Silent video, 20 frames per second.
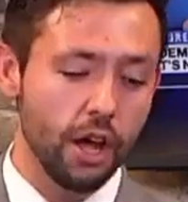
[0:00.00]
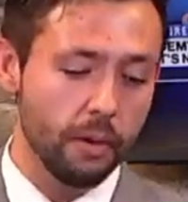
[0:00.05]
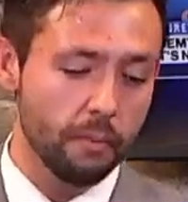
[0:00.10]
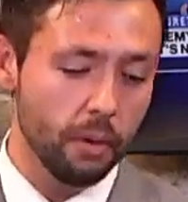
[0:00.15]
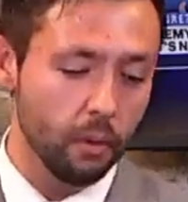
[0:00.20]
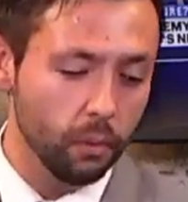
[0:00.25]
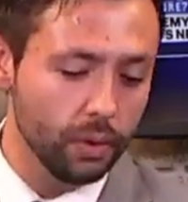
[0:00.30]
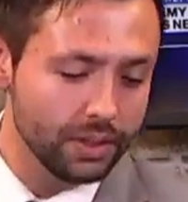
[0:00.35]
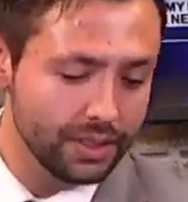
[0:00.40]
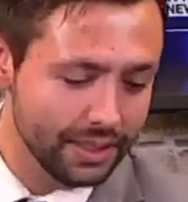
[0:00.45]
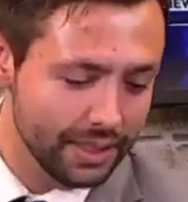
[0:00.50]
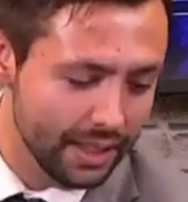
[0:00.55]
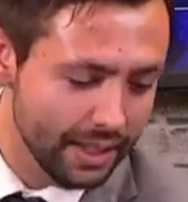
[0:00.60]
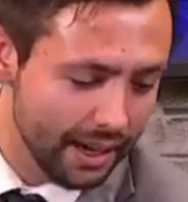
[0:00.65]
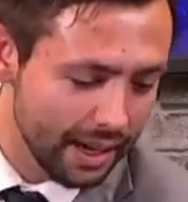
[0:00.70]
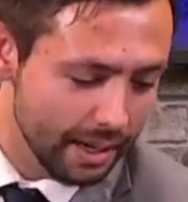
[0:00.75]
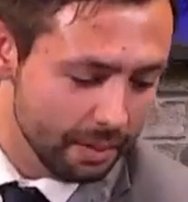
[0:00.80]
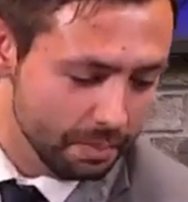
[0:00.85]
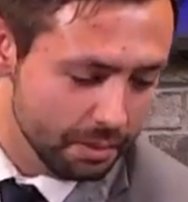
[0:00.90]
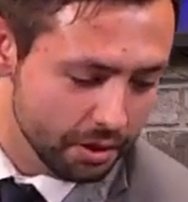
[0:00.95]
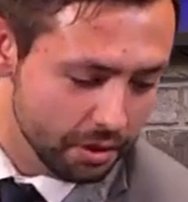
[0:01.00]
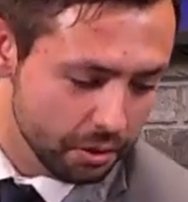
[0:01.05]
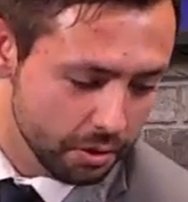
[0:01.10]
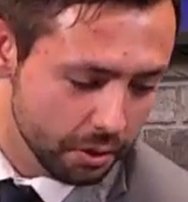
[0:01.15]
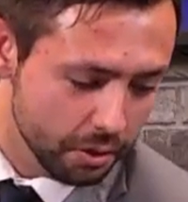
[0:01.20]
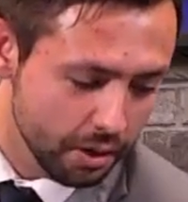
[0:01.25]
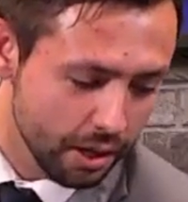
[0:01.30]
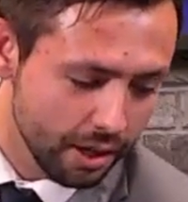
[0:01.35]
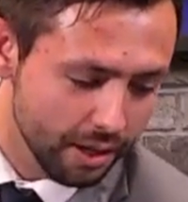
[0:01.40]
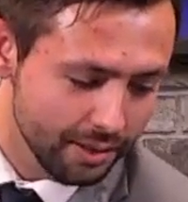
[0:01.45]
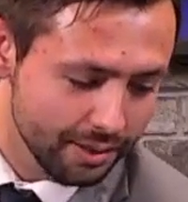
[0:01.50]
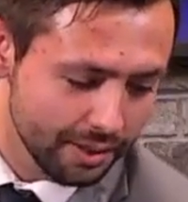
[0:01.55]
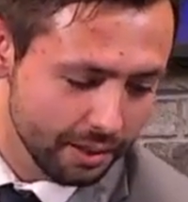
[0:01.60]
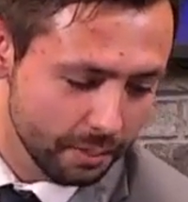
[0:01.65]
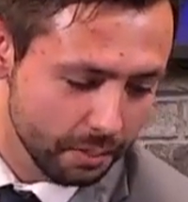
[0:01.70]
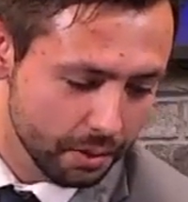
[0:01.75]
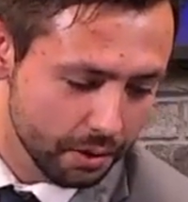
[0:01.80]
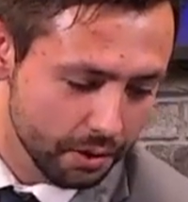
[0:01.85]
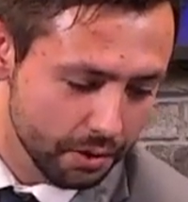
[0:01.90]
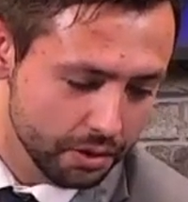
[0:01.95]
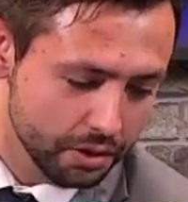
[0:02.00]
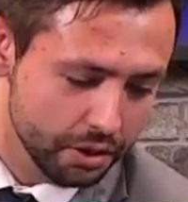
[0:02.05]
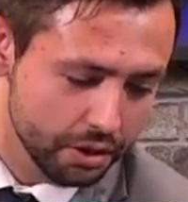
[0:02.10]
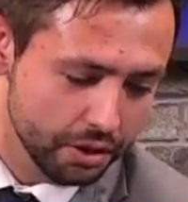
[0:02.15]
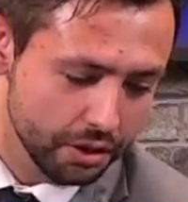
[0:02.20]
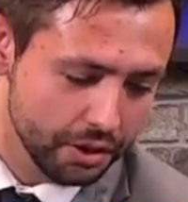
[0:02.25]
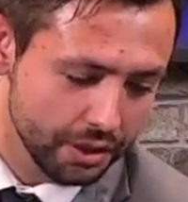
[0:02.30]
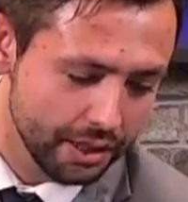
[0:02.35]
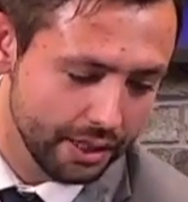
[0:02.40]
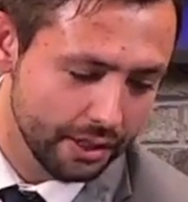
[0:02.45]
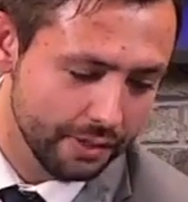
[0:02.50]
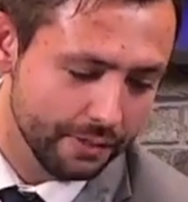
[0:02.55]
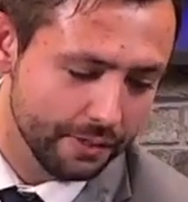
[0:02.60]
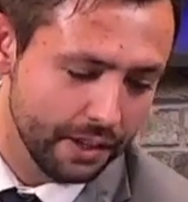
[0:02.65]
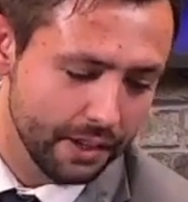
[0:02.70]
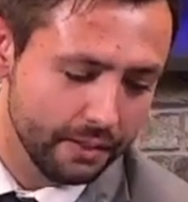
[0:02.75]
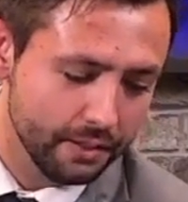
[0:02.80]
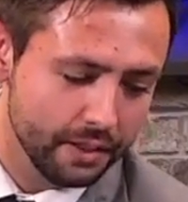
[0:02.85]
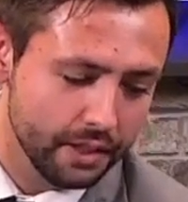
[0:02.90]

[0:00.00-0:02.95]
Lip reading: But once again, I'm digital content producer Jacob Fife.